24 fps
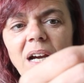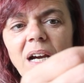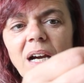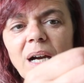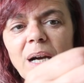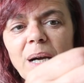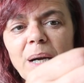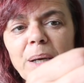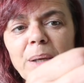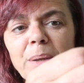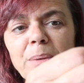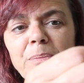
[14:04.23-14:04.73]

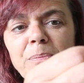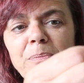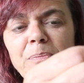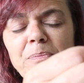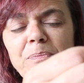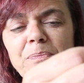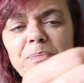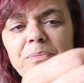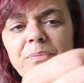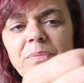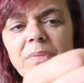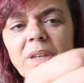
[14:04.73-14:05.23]

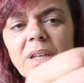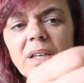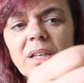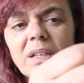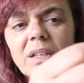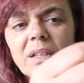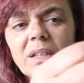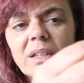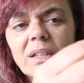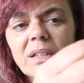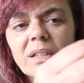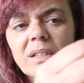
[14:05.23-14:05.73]
Um,
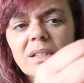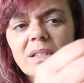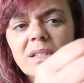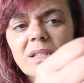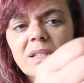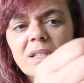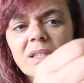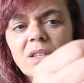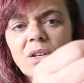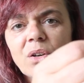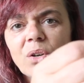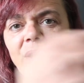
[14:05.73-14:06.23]

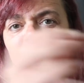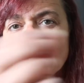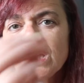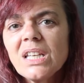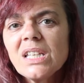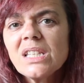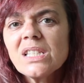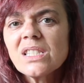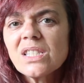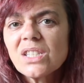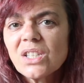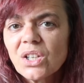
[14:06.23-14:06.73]
they're
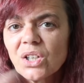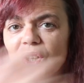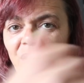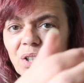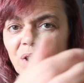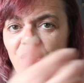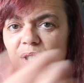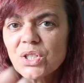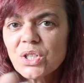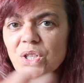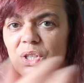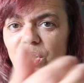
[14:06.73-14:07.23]

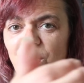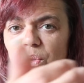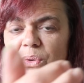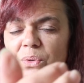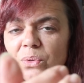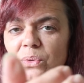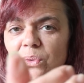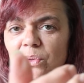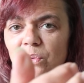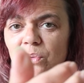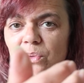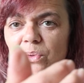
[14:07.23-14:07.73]
easier
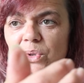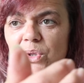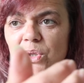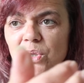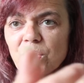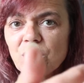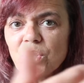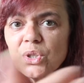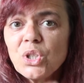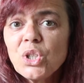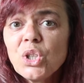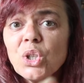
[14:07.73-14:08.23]
to
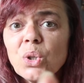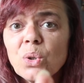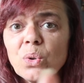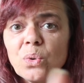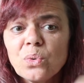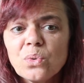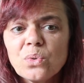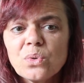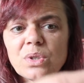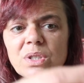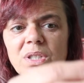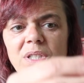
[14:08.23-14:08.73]
to
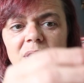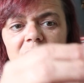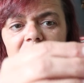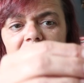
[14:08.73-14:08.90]
use,